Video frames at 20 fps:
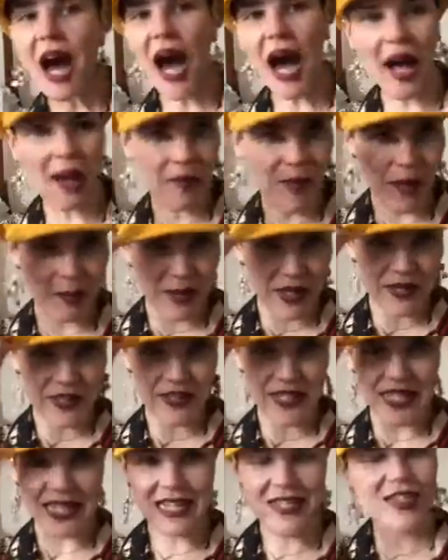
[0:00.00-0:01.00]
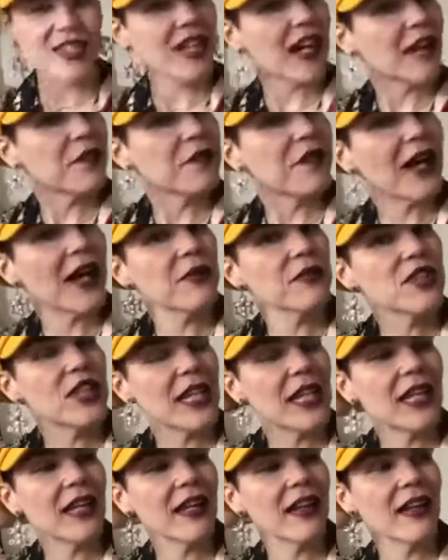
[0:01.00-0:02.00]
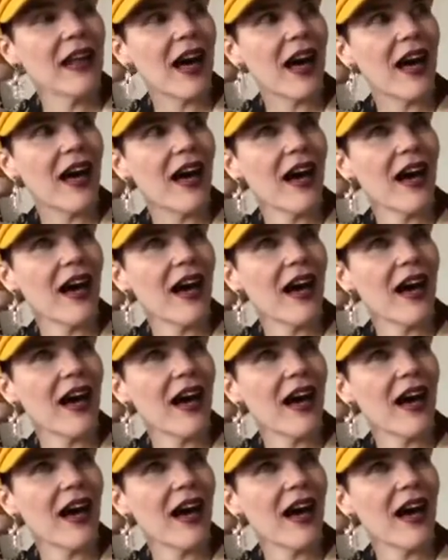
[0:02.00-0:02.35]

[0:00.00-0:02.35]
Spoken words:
But this I found in